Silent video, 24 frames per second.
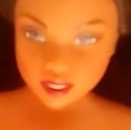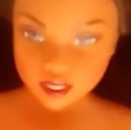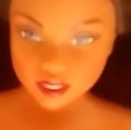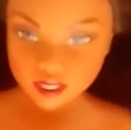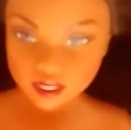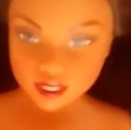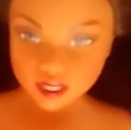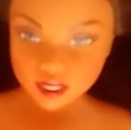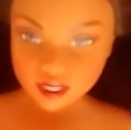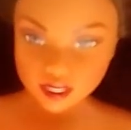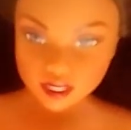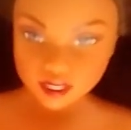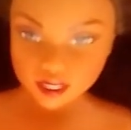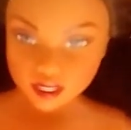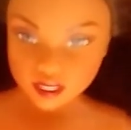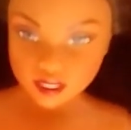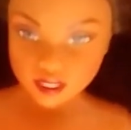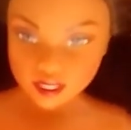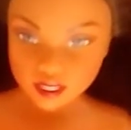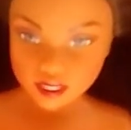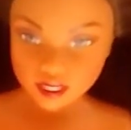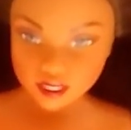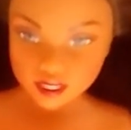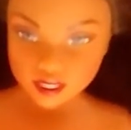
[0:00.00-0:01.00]
And if you
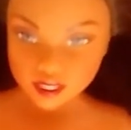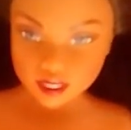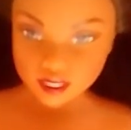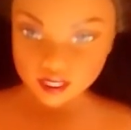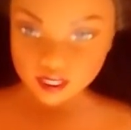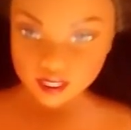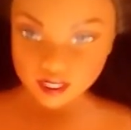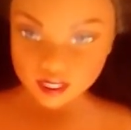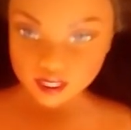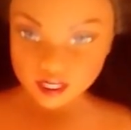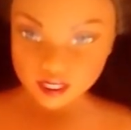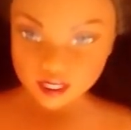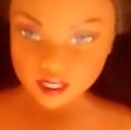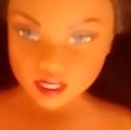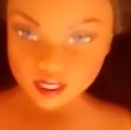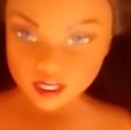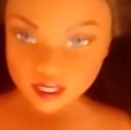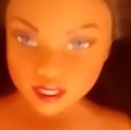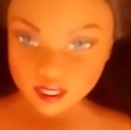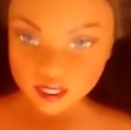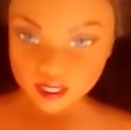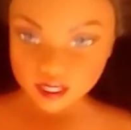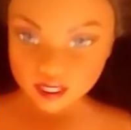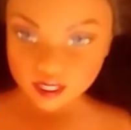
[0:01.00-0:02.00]
can't say anything
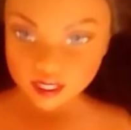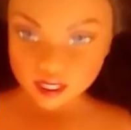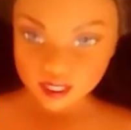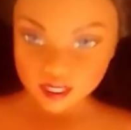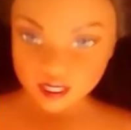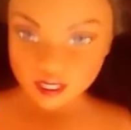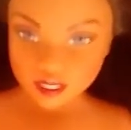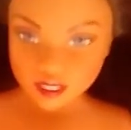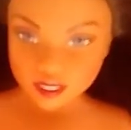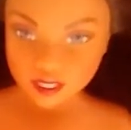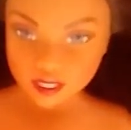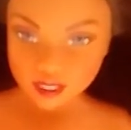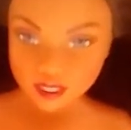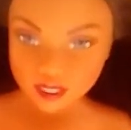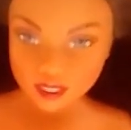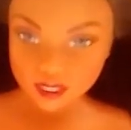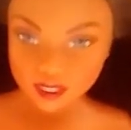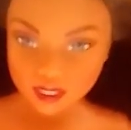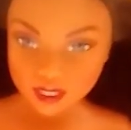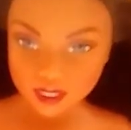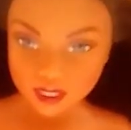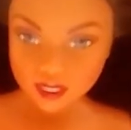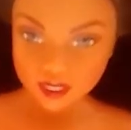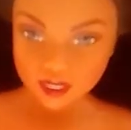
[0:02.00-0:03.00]
nice, then don't
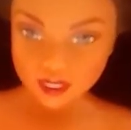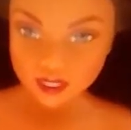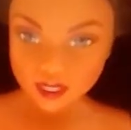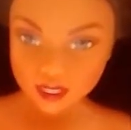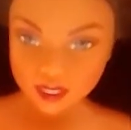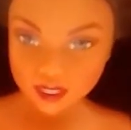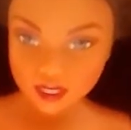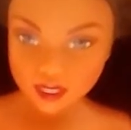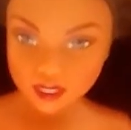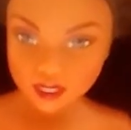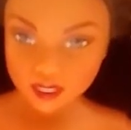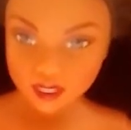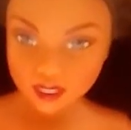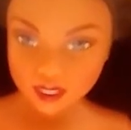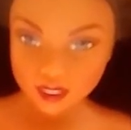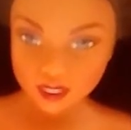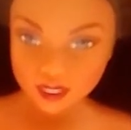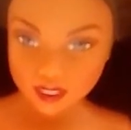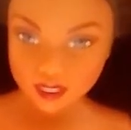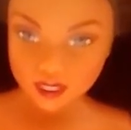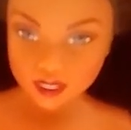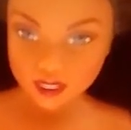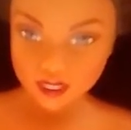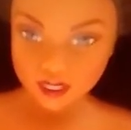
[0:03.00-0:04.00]
say anything at
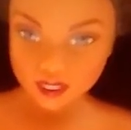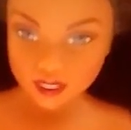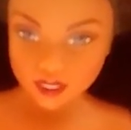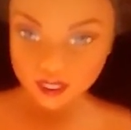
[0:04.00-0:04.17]
all.